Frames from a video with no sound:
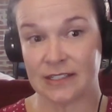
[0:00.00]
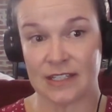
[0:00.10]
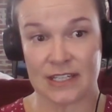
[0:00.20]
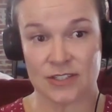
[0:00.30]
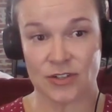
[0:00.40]

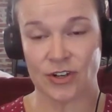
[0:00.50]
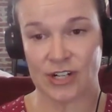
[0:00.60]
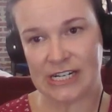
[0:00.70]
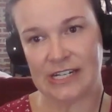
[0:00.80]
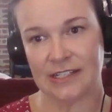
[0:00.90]
his or her
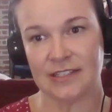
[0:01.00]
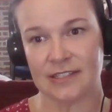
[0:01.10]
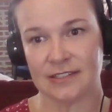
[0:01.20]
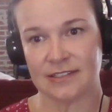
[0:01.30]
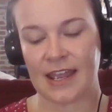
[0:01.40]

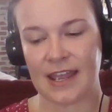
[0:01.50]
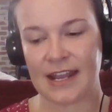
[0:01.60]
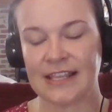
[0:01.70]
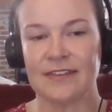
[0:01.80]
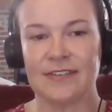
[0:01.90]
needs
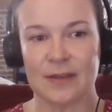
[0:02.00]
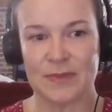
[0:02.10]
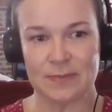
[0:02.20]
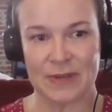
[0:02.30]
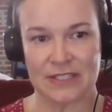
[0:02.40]
and giving them the
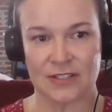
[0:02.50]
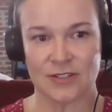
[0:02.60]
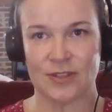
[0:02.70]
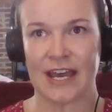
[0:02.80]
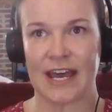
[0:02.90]
space to
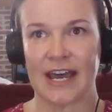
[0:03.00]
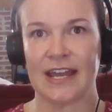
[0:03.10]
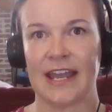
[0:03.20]
do that.